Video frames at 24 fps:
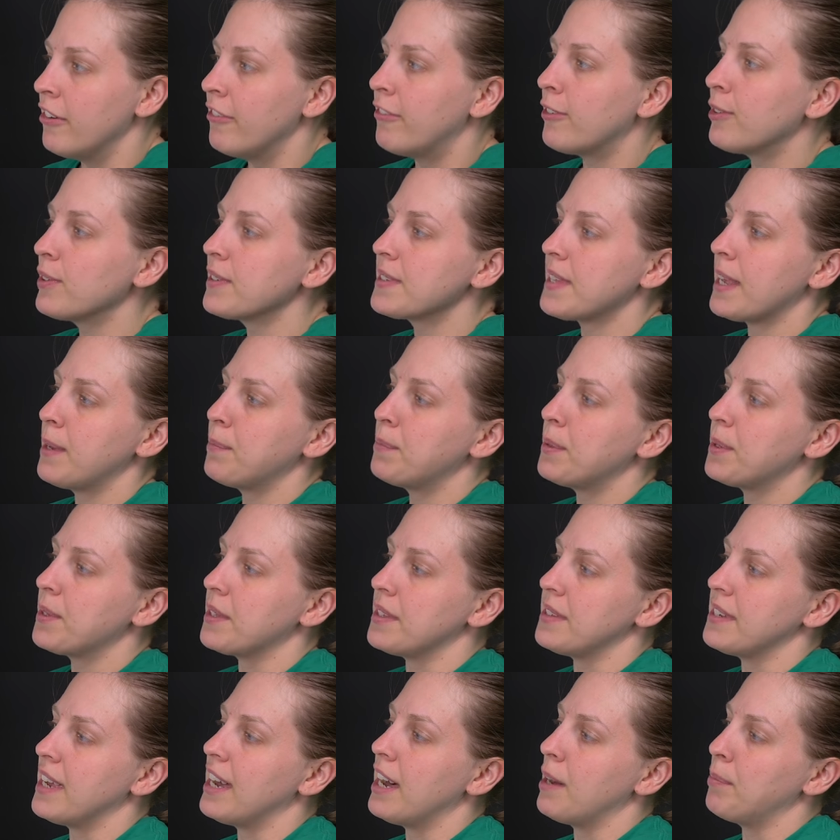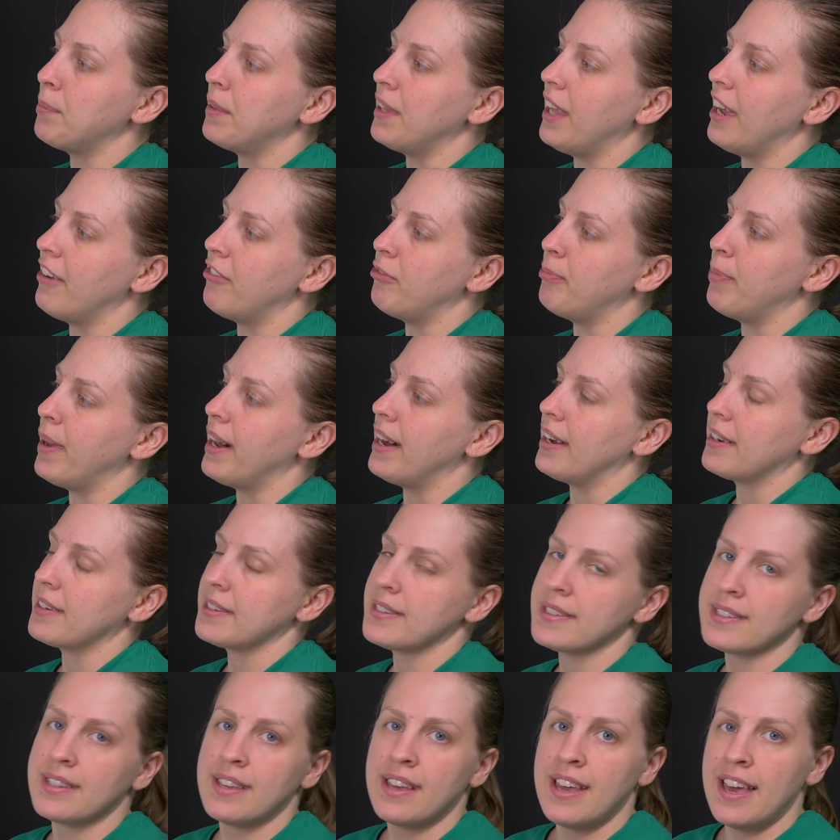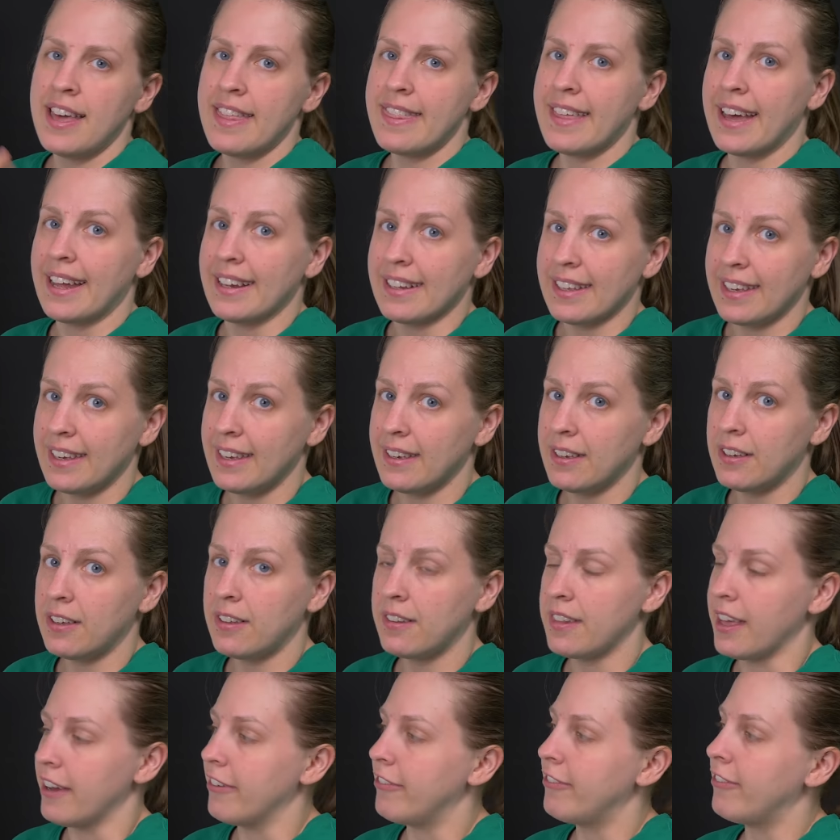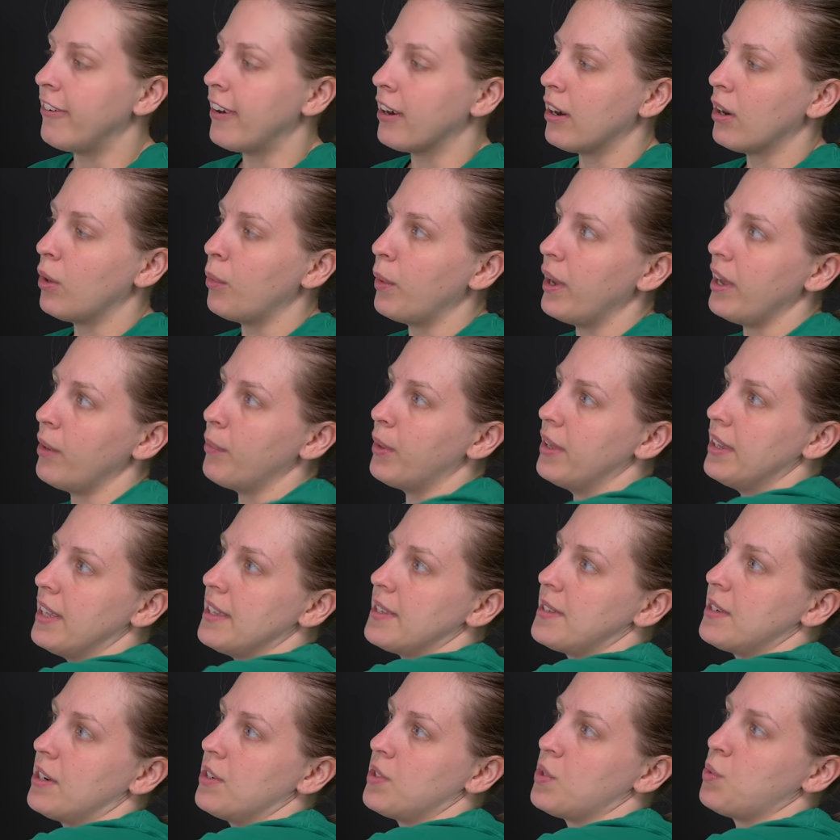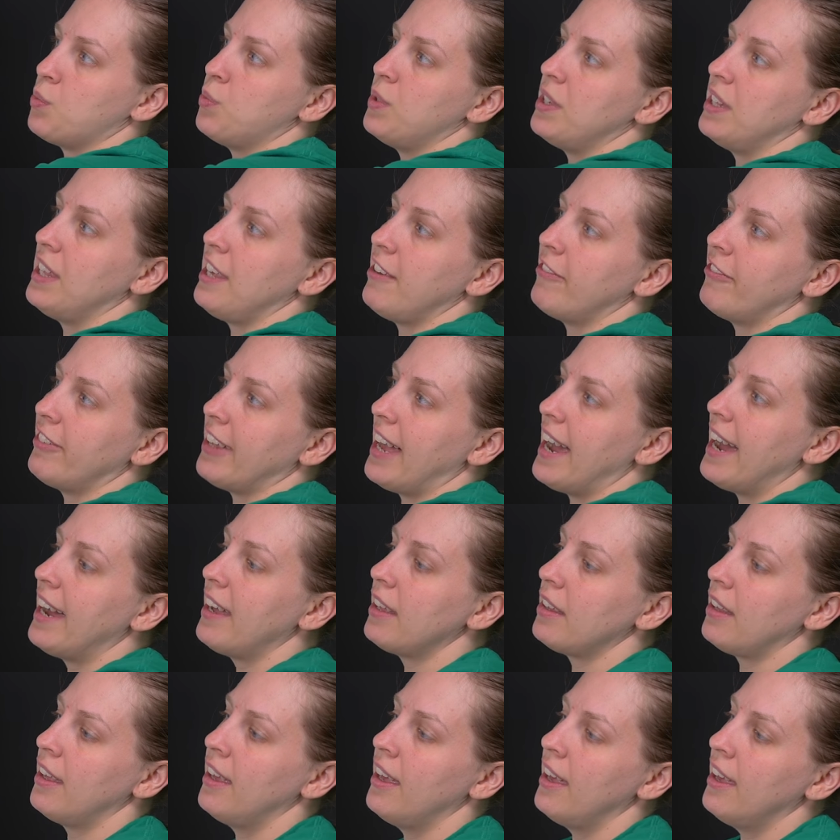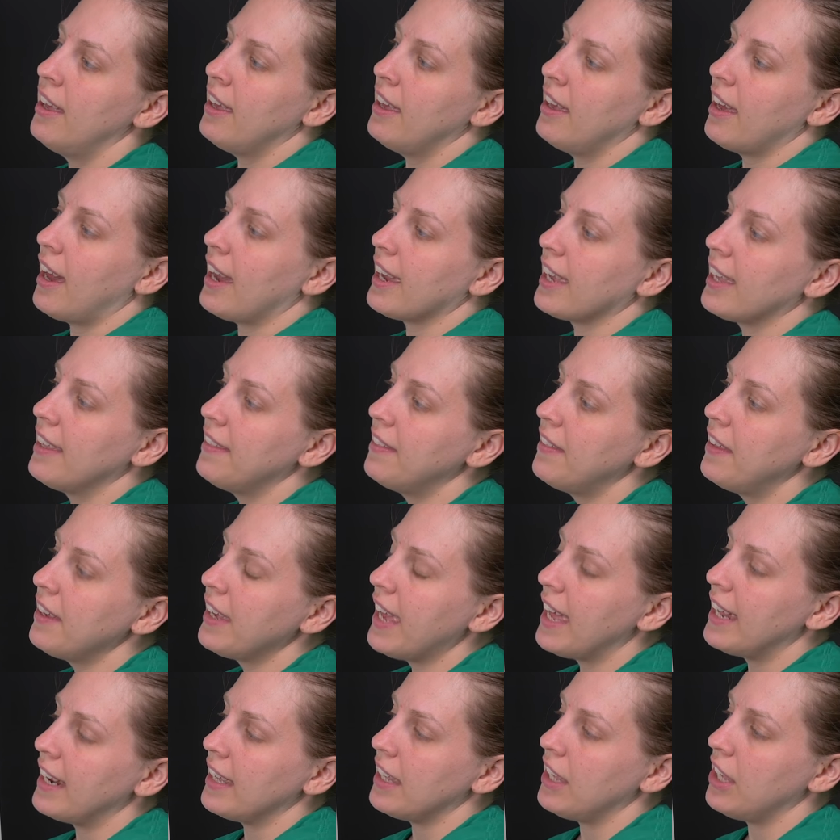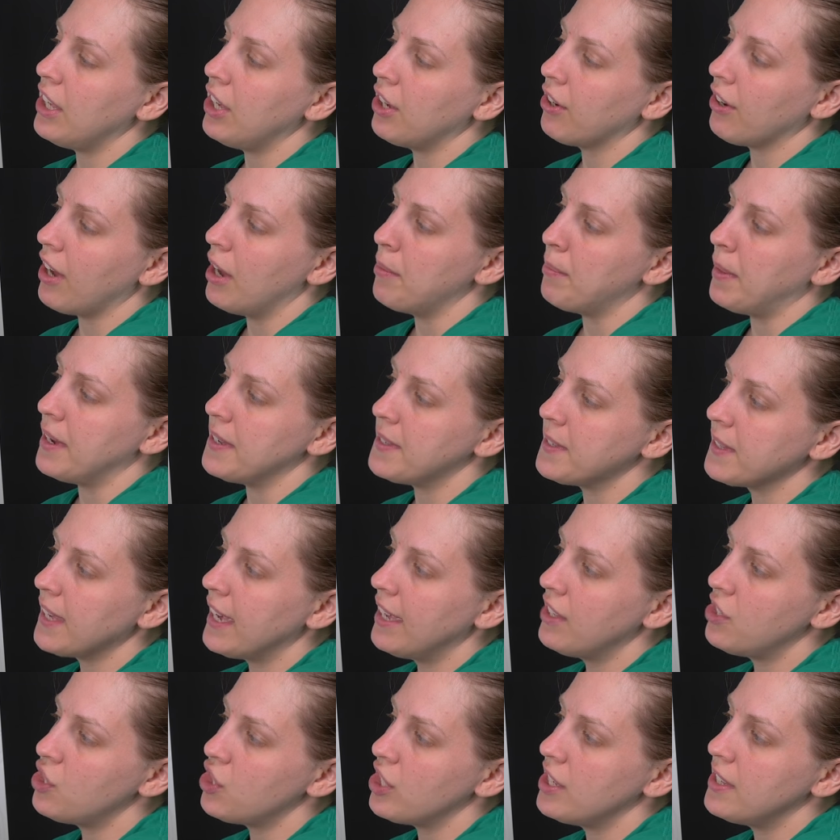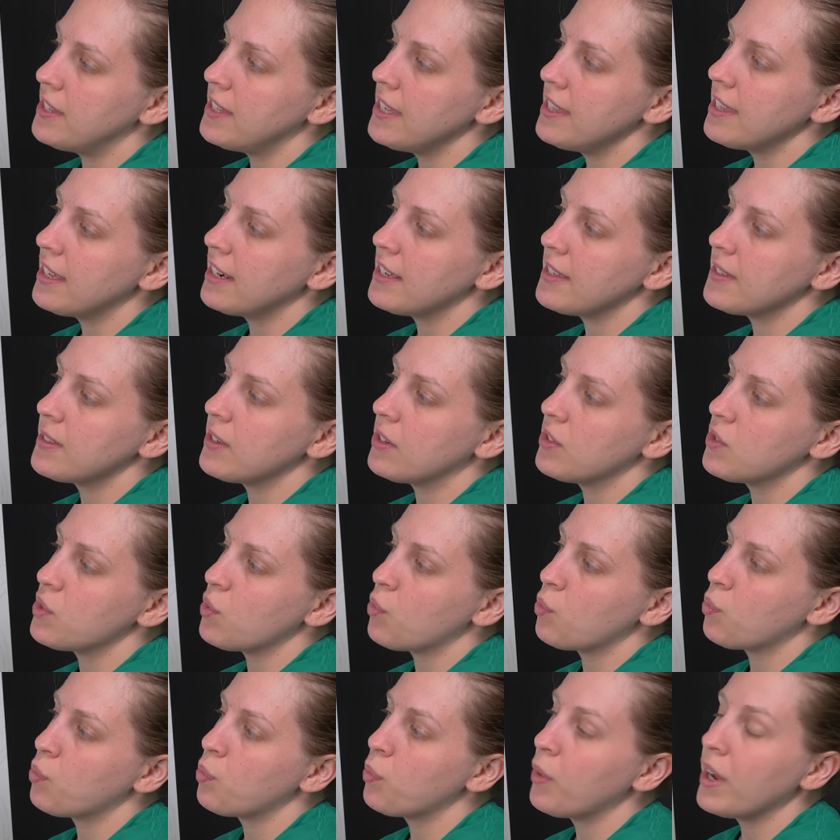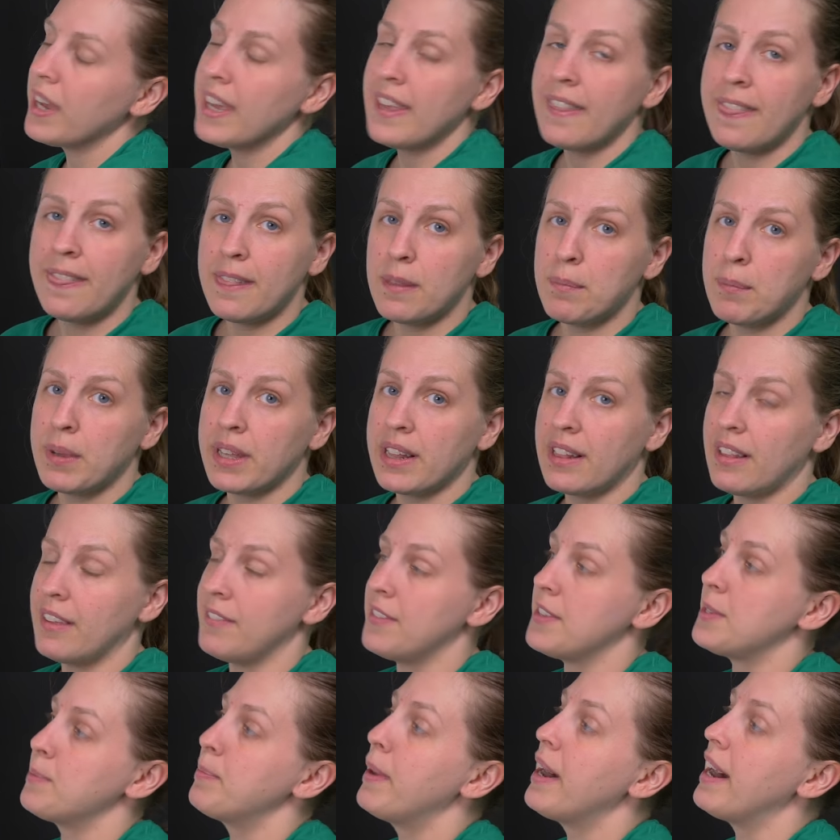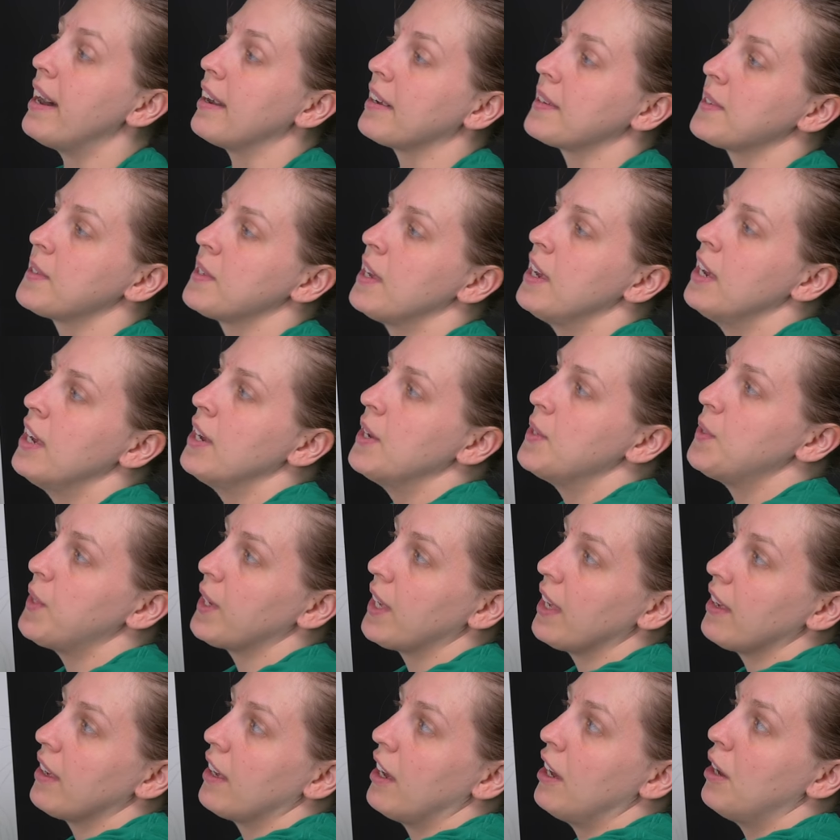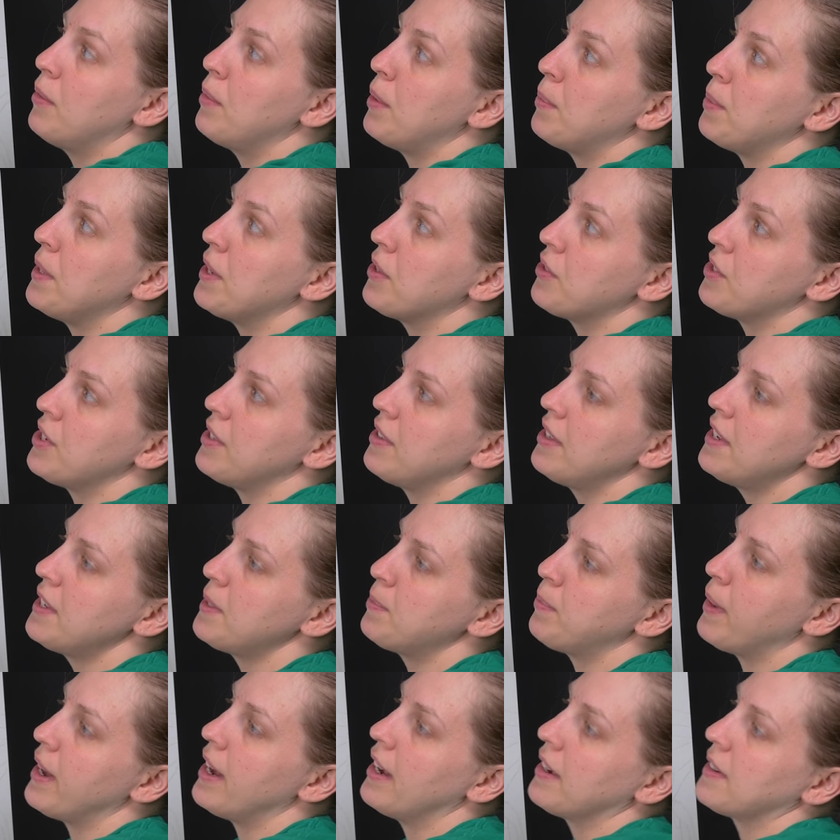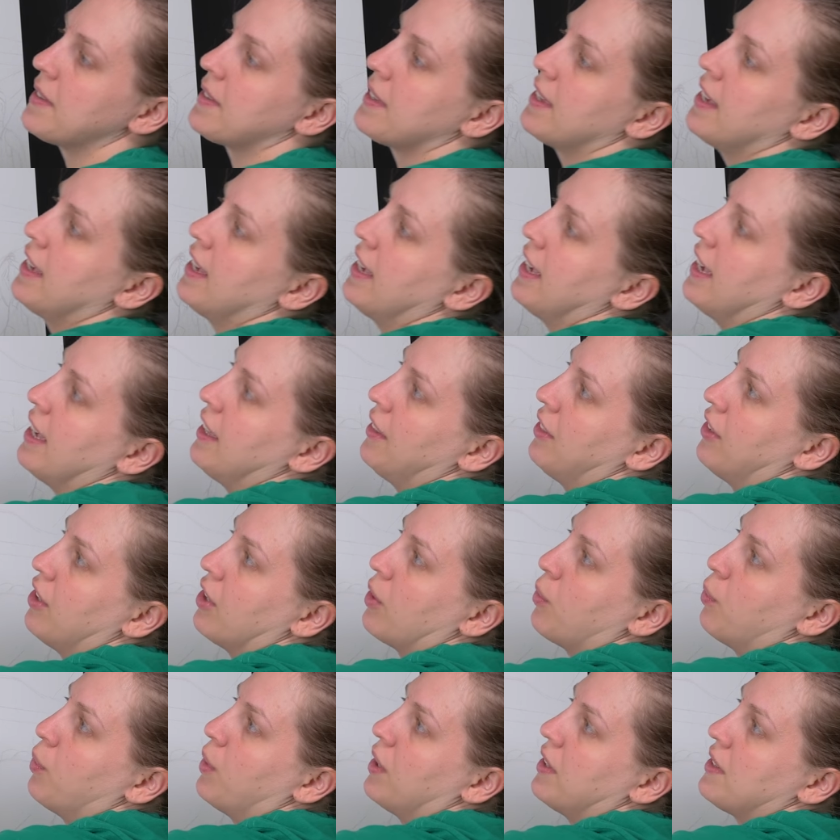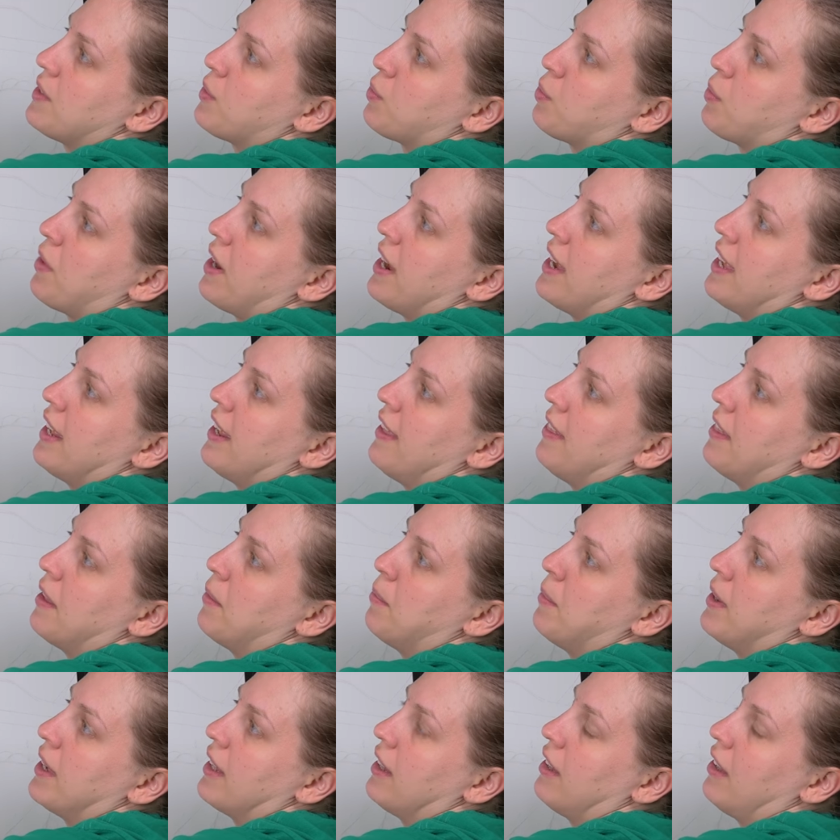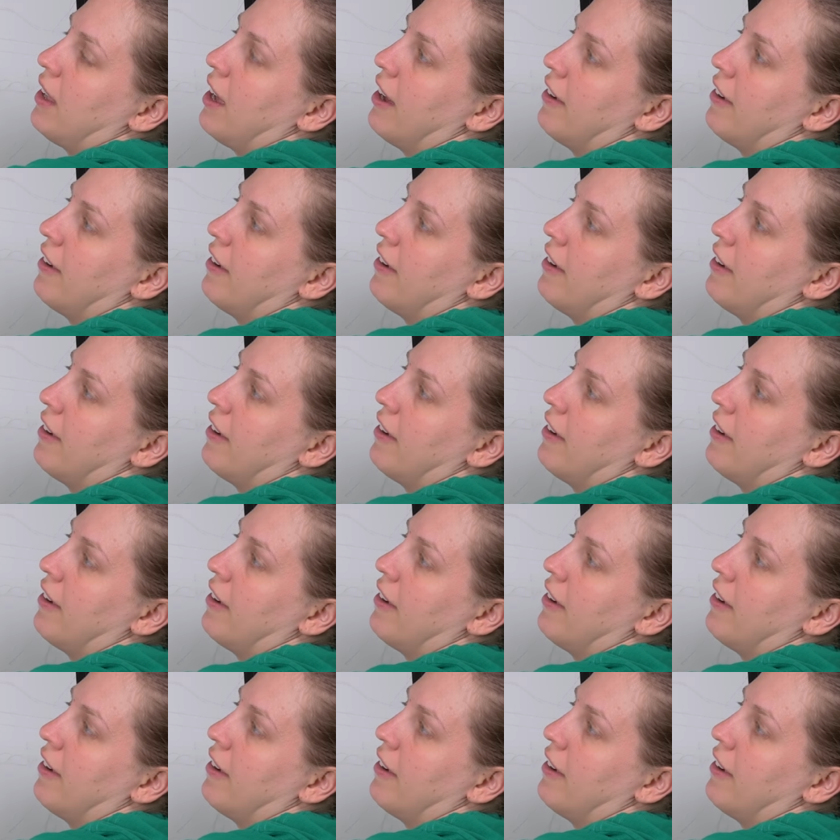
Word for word: For example, the top left box, that hill, that far away one that starts really flat, I can look at it here on my sketch and see that it starts right in the middle of this box. So I could come up here to this box and look what's right in the middle